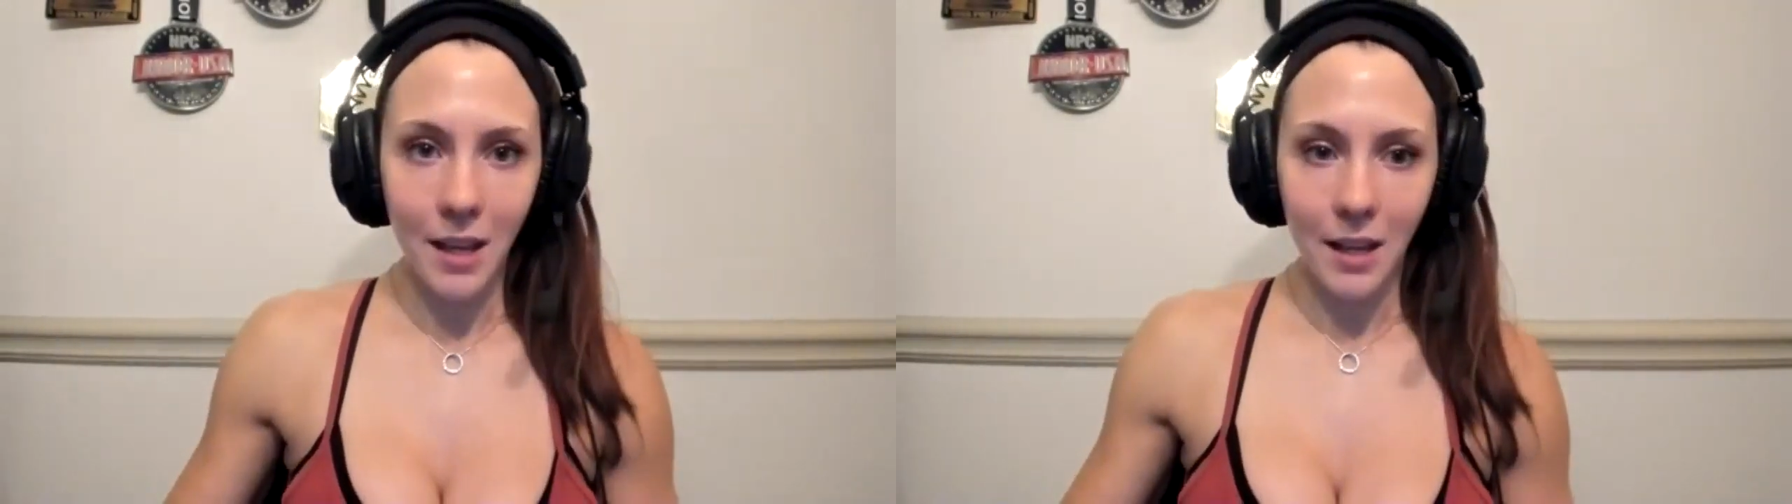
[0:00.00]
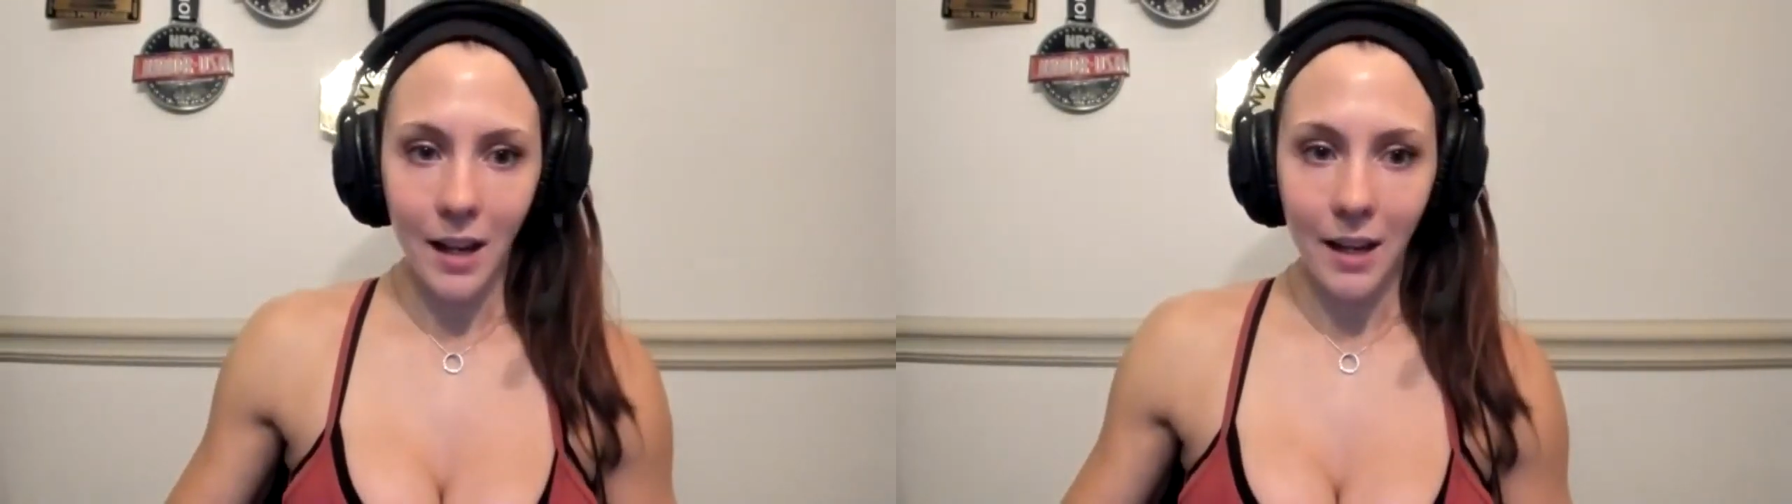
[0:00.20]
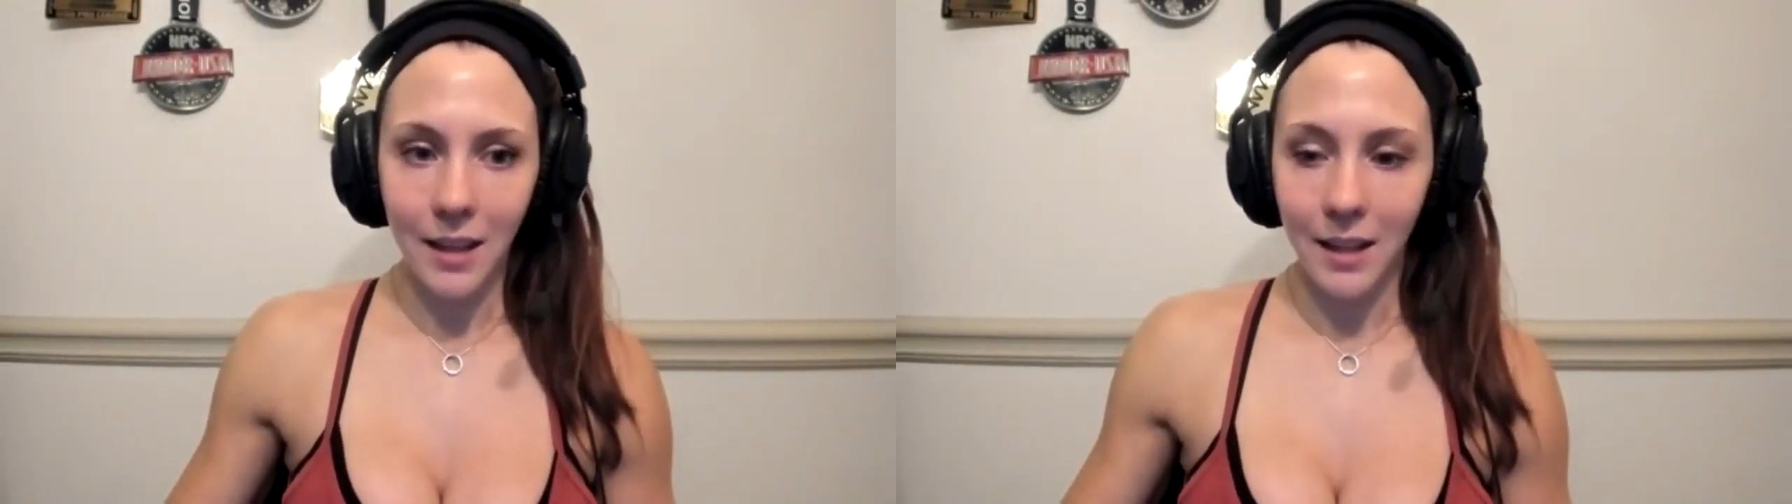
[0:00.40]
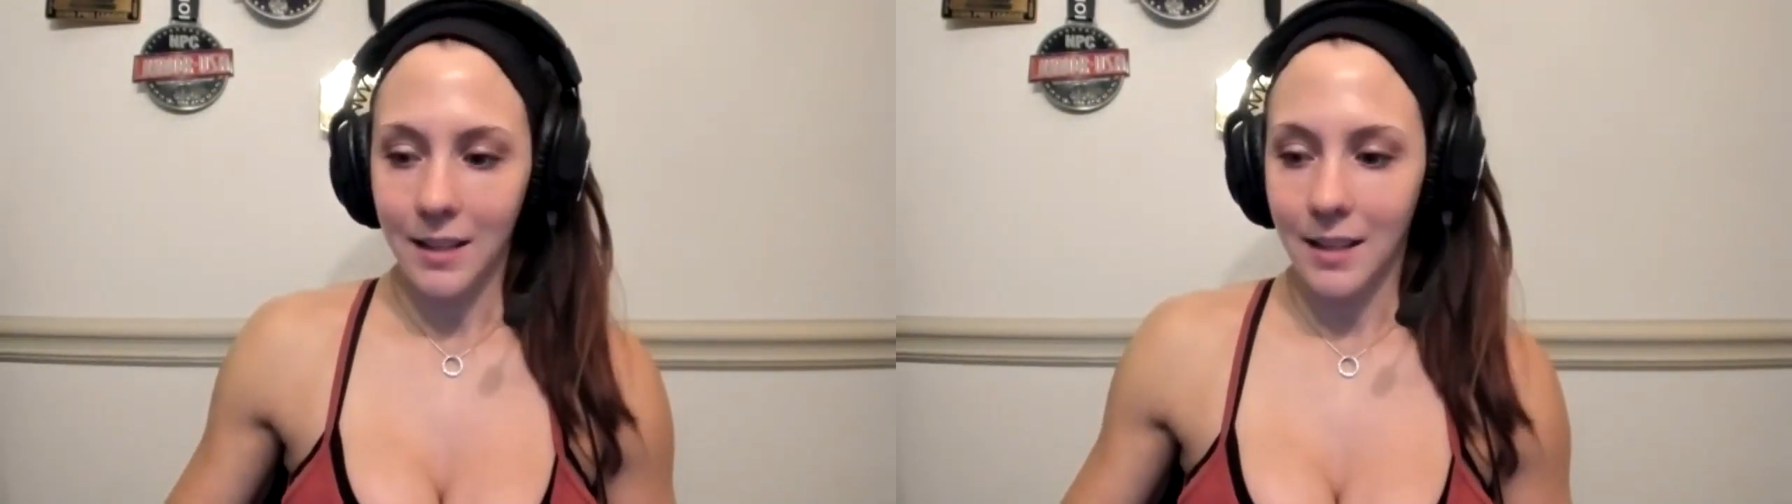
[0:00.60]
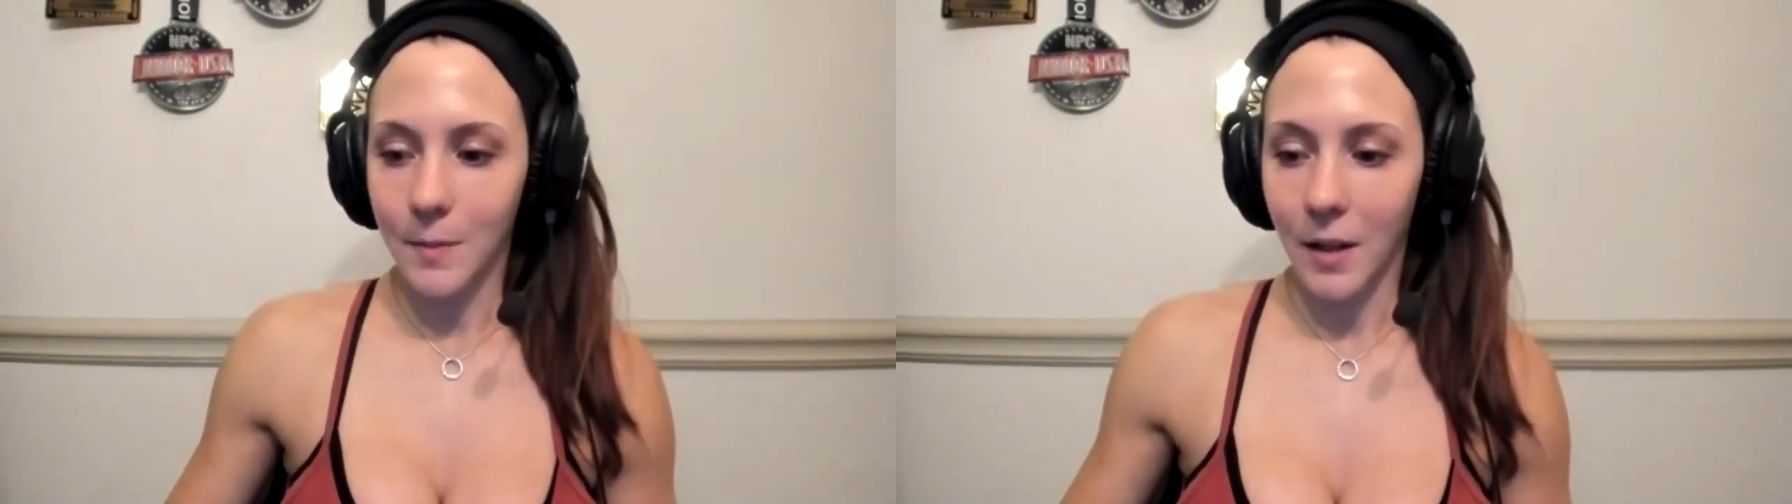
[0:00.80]
and I think
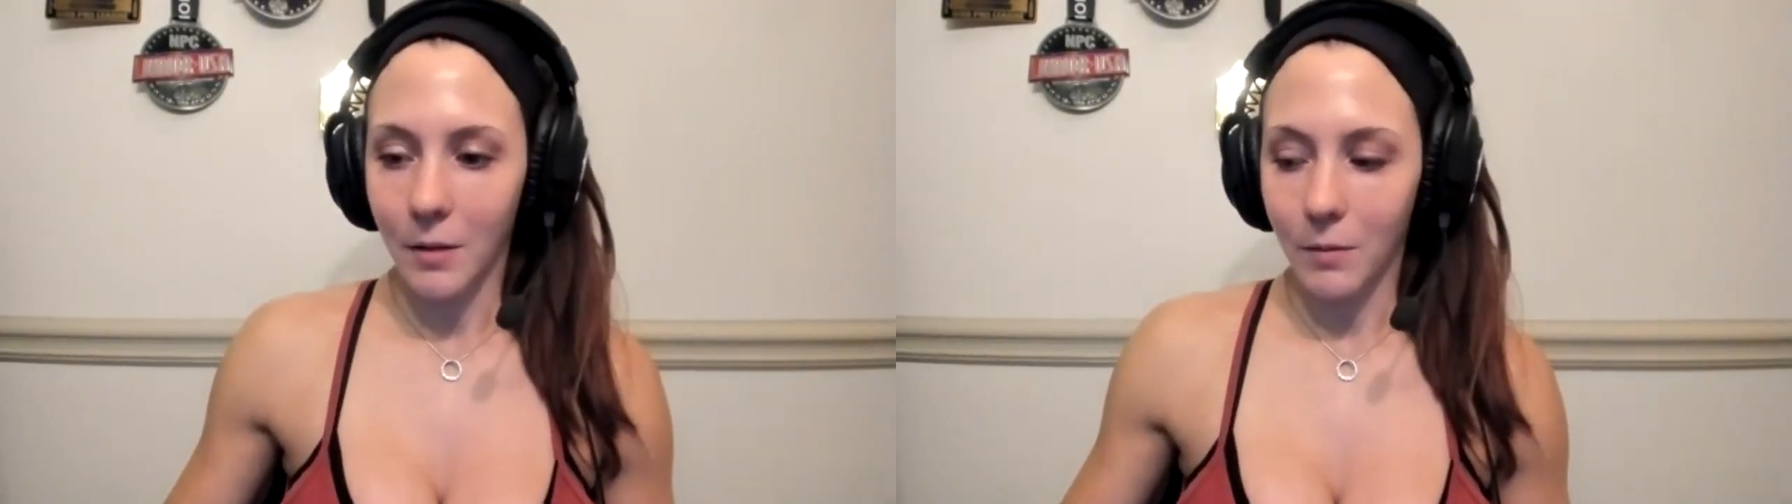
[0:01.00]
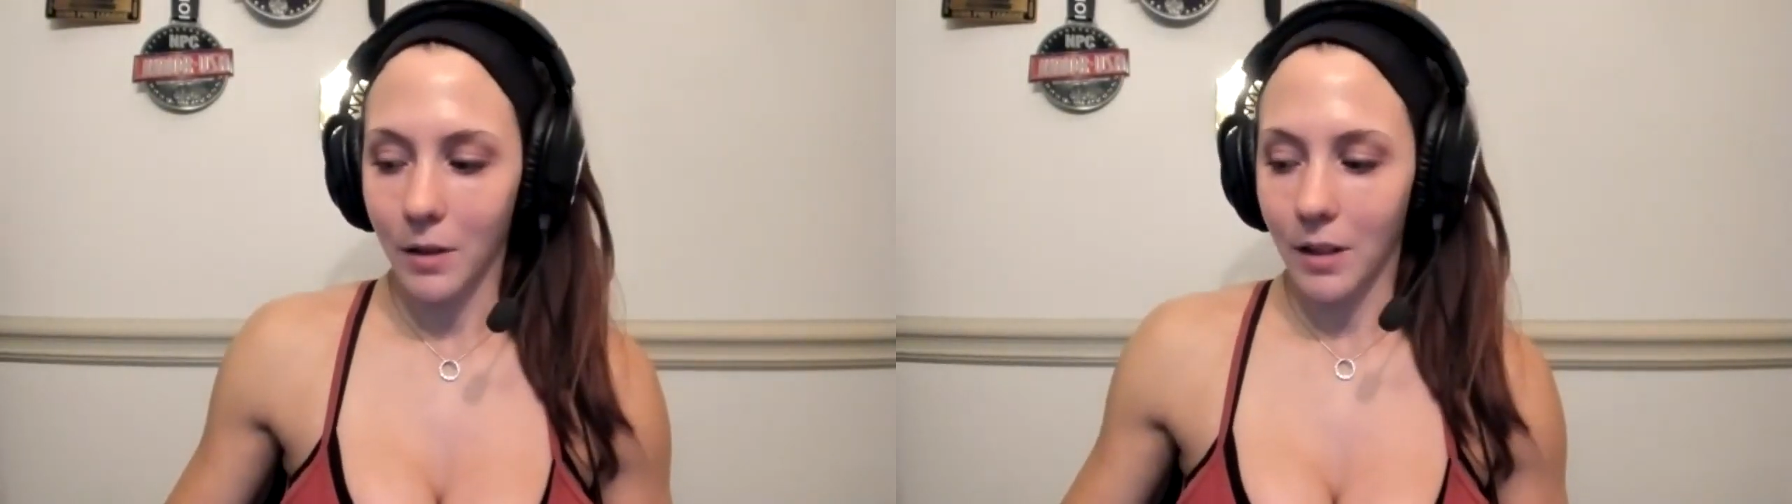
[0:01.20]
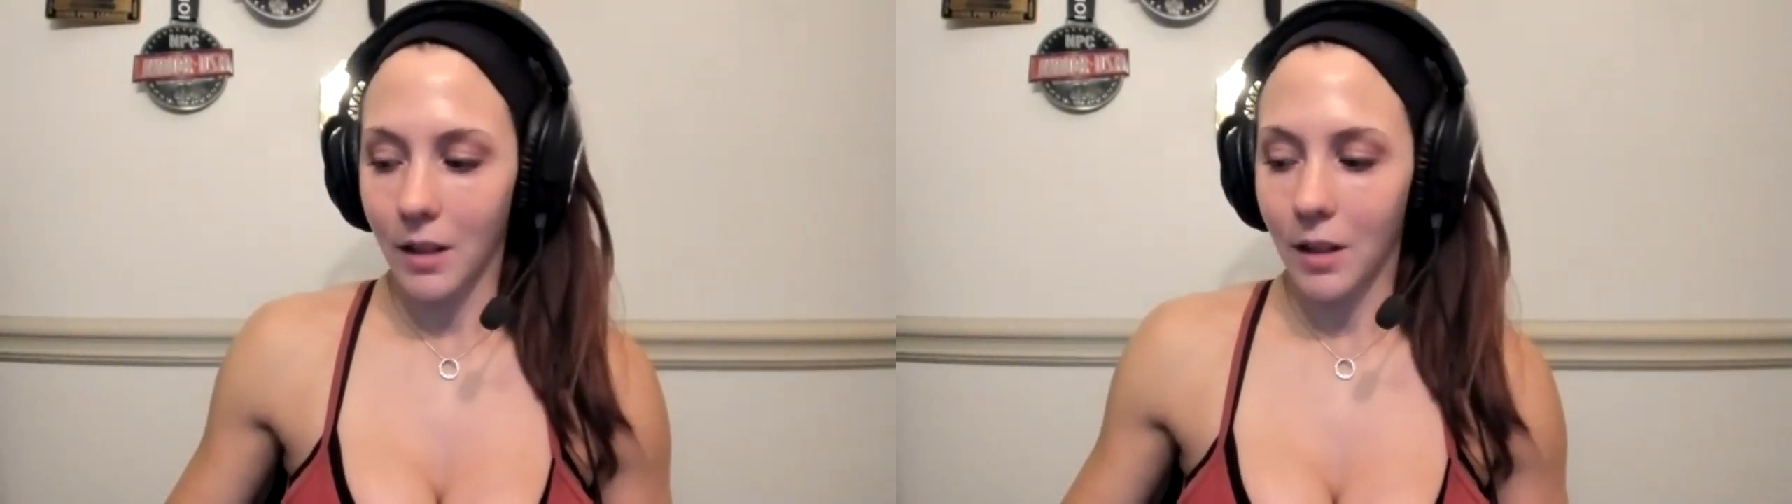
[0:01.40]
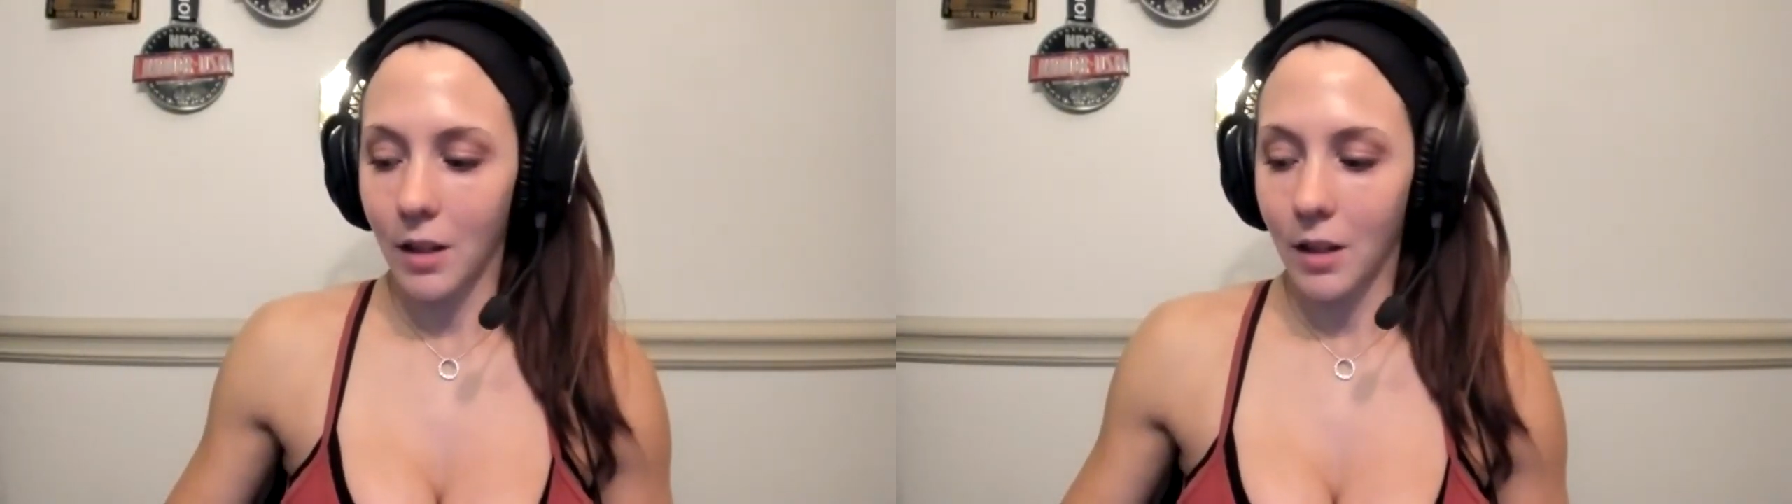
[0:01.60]
this has been a really